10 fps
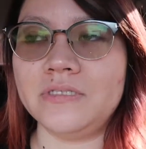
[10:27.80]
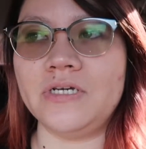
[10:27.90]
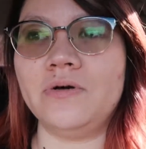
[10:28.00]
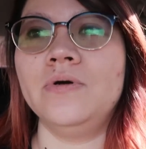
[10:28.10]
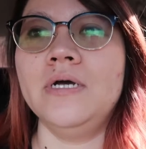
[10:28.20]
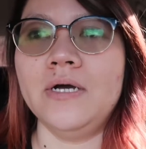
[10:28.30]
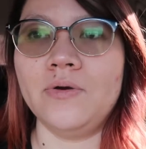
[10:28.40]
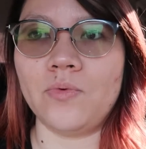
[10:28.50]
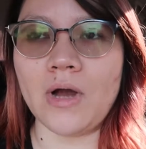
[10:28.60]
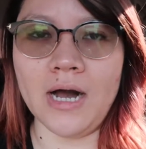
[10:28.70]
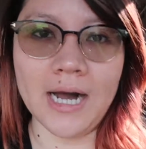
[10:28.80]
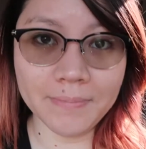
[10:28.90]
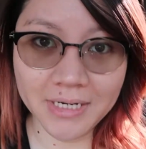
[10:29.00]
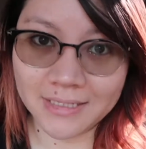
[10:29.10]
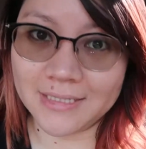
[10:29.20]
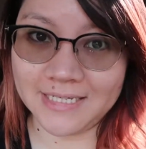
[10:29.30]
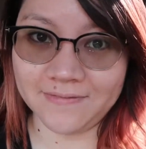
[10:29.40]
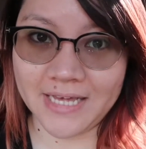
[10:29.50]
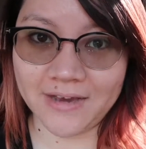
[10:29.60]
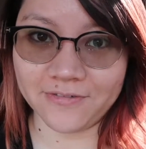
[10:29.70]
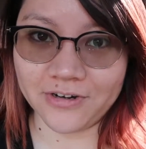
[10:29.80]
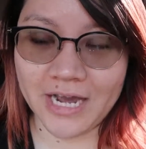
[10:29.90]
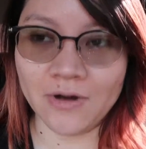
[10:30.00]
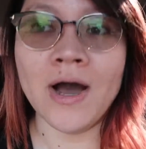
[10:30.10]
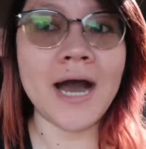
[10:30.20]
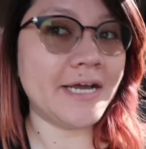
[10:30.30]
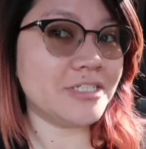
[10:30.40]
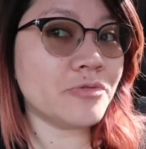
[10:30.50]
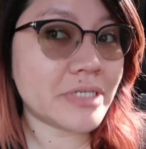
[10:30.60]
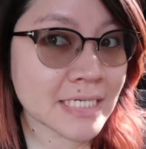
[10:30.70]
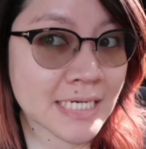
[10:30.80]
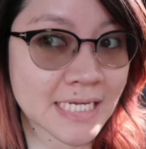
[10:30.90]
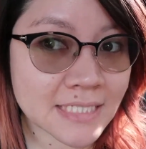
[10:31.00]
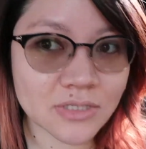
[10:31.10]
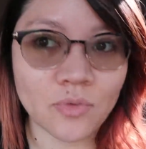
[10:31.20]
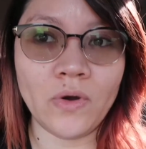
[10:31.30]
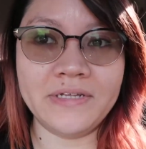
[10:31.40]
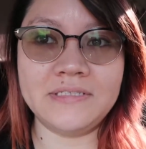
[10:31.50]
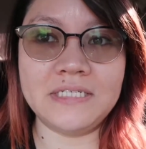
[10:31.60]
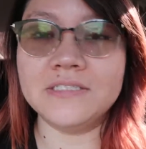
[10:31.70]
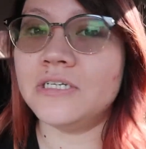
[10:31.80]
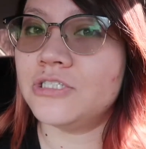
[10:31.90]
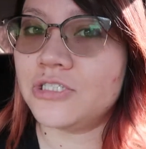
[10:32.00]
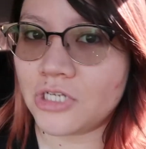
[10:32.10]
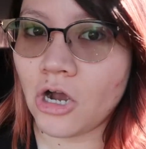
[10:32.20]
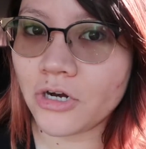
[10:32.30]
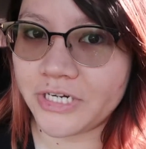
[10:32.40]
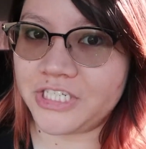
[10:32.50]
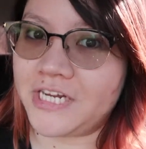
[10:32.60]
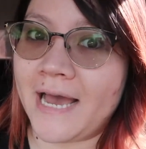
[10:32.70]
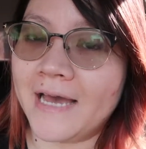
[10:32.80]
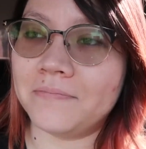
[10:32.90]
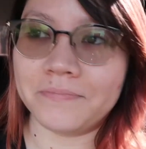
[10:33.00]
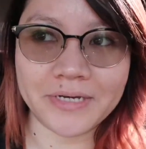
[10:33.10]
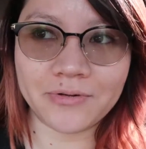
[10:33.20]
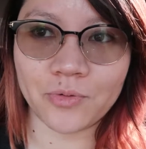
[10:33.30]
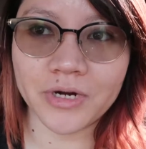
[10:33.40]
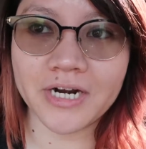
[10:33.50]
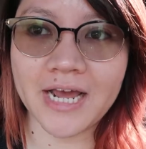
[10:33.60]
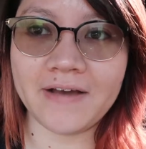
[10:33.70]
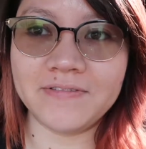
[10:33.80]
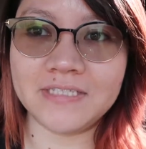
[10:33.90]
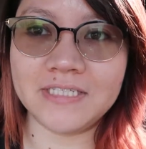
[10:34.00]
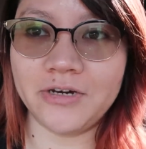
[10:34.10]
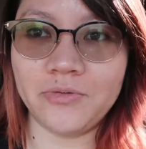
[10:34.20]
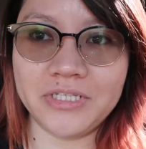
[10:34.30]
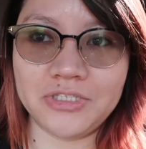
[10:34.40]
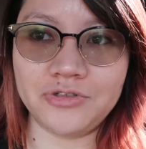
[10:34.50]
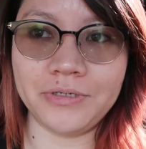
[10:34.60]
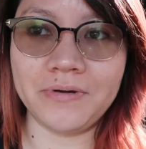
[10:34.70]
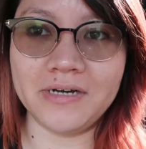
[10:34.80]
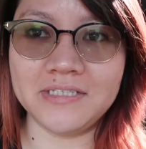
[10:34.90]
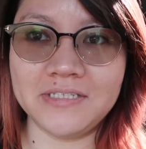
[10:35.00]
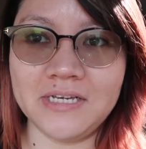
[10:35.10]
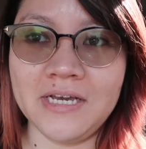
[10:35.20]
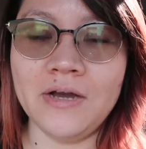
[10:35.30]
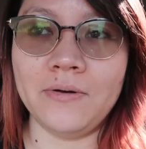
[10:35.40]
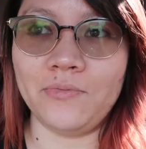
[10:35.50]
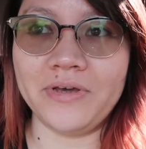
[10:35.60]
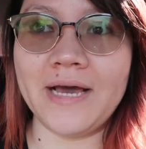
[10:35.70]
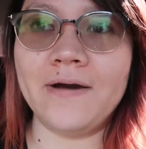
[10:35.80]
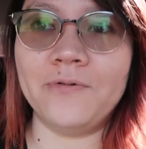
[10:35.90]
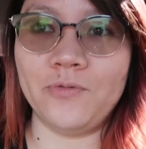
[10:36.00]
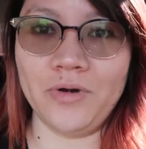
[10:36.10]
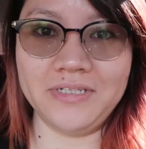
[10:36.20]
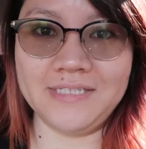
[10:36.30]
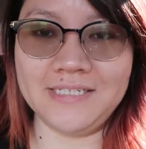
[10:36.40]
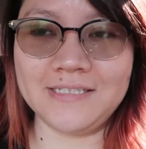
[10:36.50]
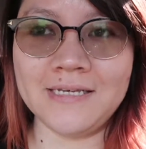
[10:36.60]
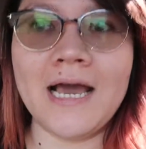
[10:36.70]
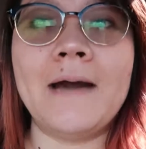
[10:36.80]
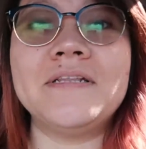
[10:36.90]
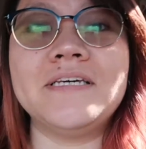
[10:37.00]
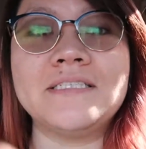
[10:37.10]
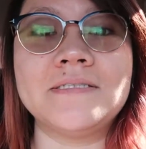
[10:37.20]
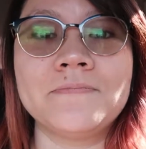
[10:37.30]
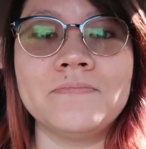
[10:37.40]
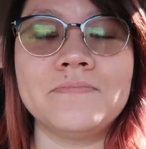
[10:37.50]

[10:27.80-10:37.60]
So I'm gonna leave that for now. I don't need the onesies. Sorry, chat, but we're gonna have to deal with stream bosses without onesies. How about this?